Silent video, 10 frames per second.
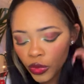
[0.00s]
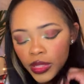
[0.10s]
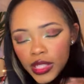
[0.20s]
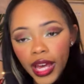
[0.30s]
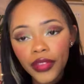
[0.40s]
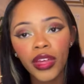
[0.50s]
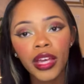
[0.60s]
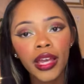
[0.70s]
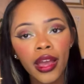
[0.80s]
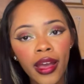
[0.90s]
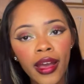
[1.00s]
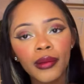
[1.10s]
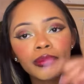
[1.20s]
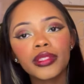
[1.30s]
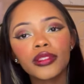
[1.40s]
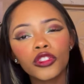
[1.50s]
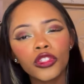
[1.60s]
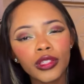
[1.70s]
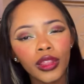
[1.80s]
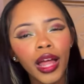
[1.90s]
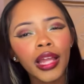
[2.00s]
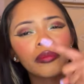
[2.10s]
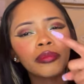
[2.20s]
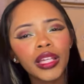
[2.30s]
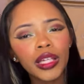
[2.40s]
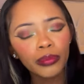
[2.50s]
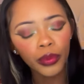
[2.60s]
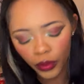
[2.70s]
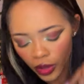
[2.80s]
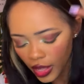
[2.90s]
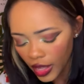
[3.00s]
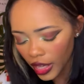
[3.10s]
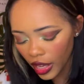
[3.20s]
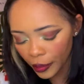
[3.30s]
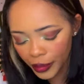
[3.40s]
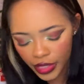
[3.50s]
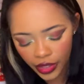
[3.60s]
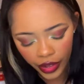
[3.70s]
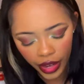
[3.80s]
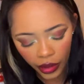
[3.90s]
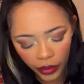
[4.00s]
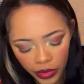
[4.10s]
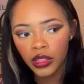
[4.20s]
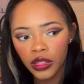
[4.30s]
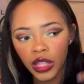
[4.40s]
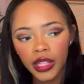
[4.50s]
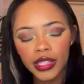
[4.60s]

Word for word: was that they kept just letting people come into their house. They let